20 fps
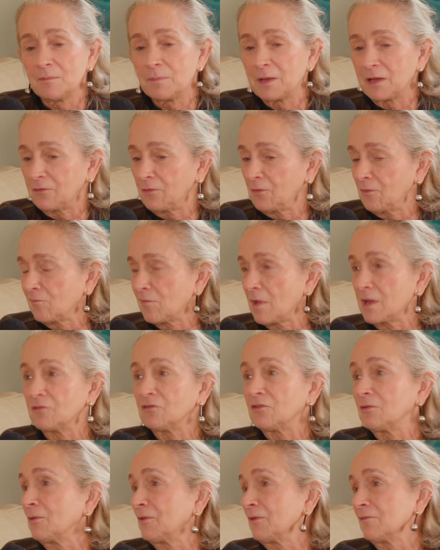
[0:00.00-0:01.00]
the pictures were great.
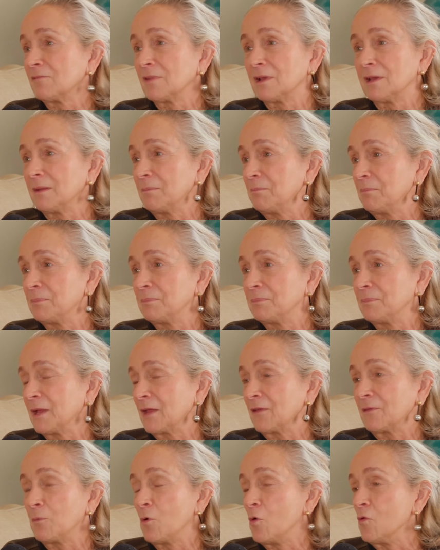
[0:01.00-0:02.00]
And she was a really
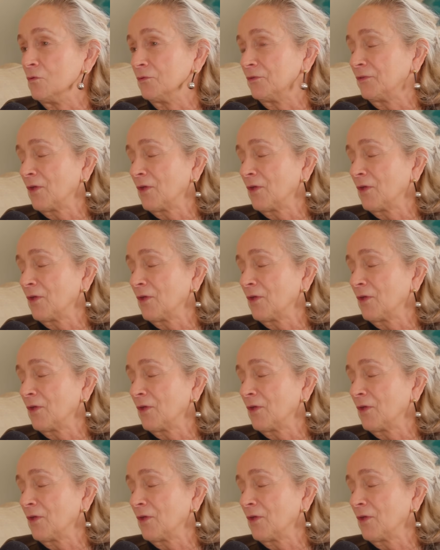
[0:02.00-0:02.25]
big sport.